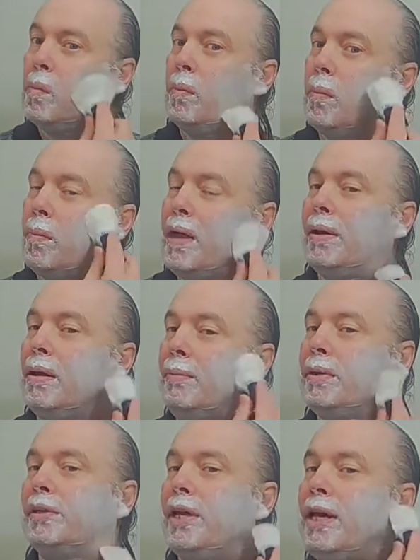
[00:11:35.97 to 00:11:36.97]
that number
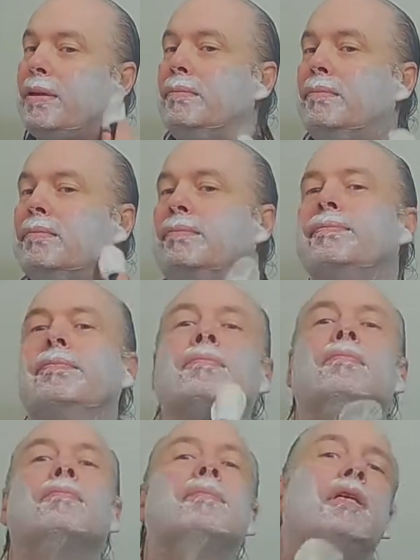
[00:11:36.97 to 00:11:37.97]
10
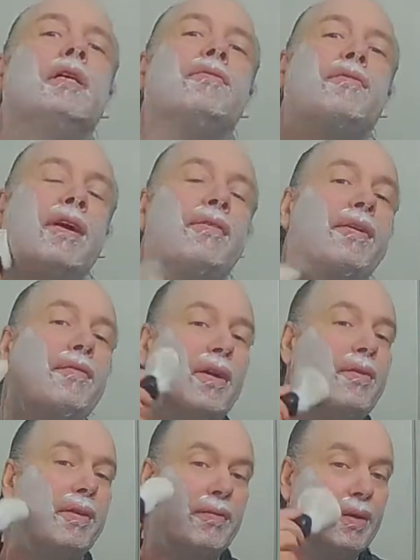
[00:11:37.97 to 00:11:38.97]
did a very
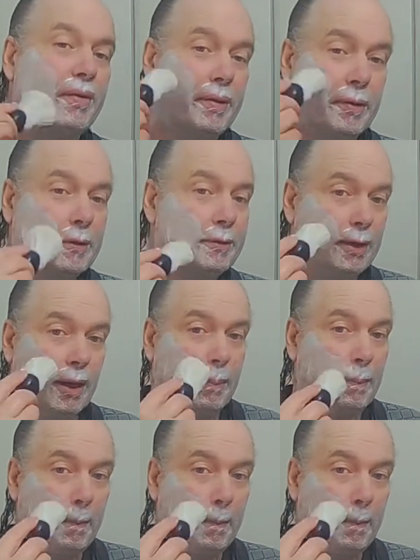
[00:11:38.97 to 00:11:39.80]
good job.